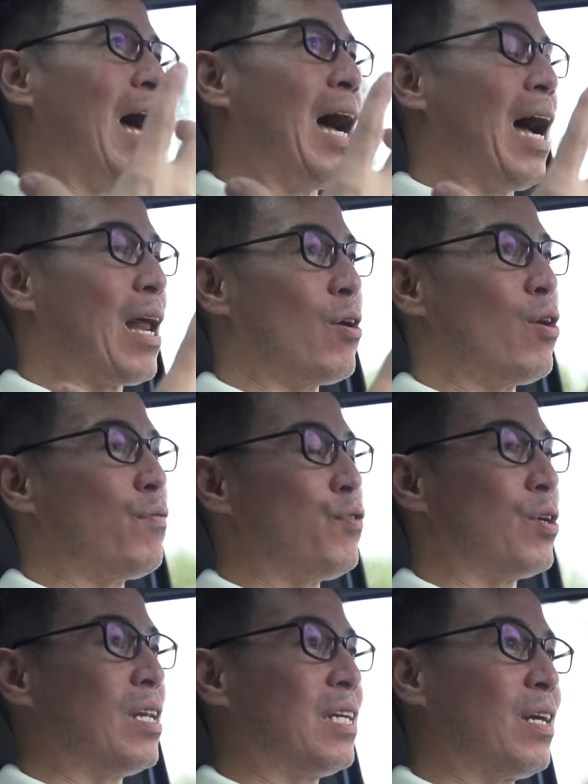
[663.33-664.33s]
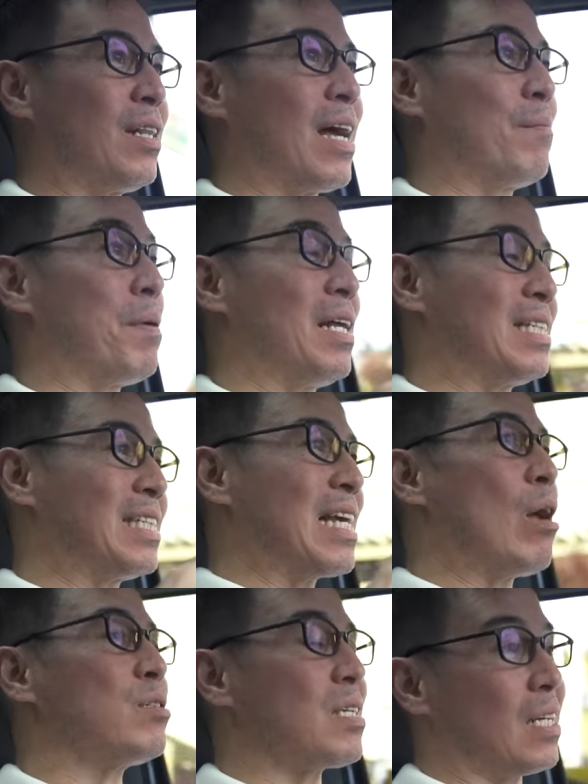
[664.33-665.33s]
I don't know if you can hear that, but it
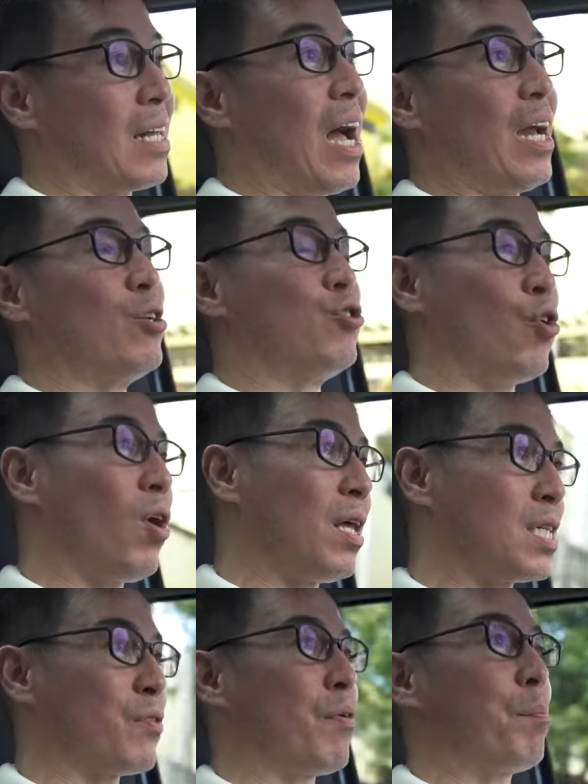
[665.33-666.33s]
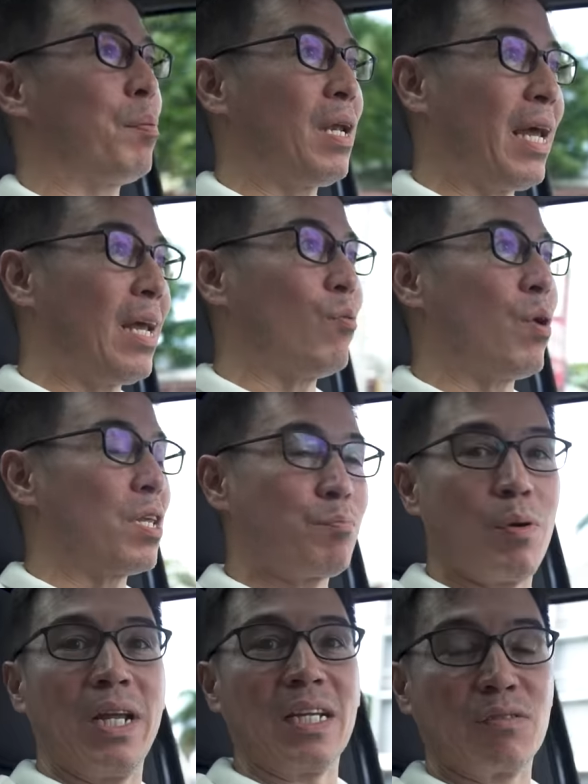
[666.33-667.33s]
sounds like the hydraulics of a plane when it's
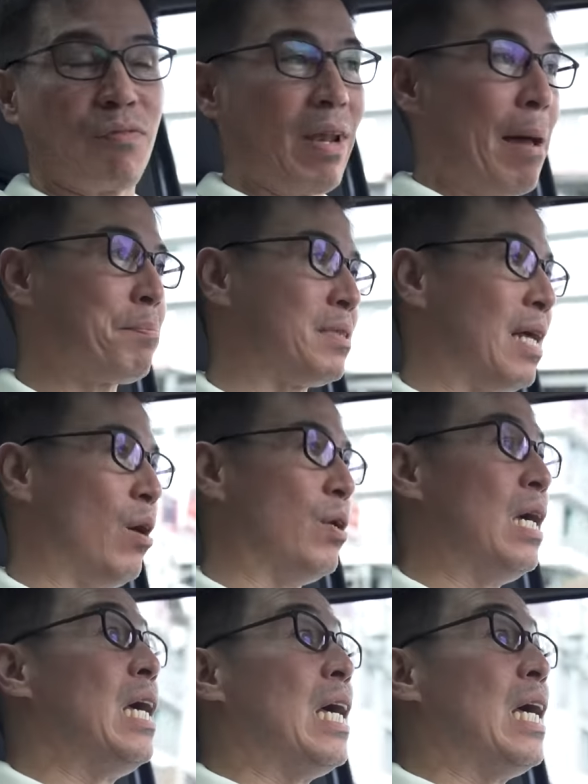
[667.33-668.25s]
putting its flaps down.